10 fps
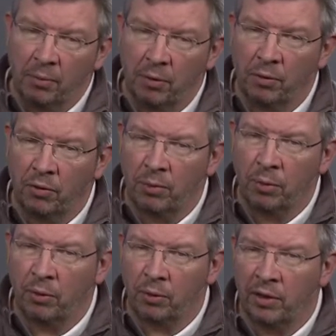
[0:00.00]
But more
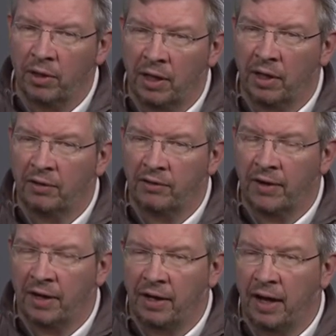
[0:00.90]
importantly, then
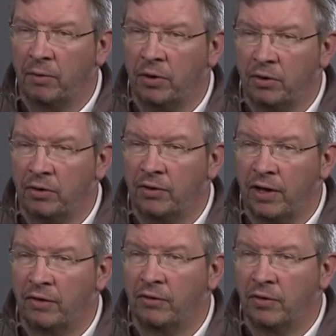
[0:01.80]
understanding how we could use
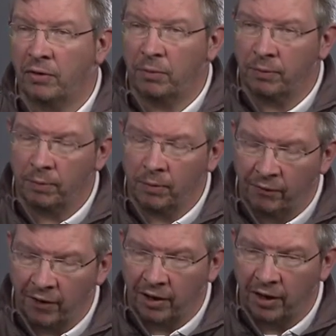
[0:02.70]
the engine to
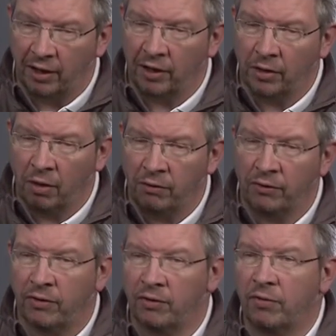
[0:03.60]
provide a
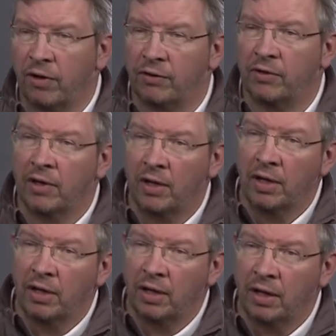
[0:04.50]
constant thrust
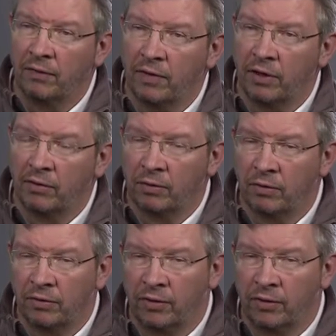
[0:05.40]
of the exhaust.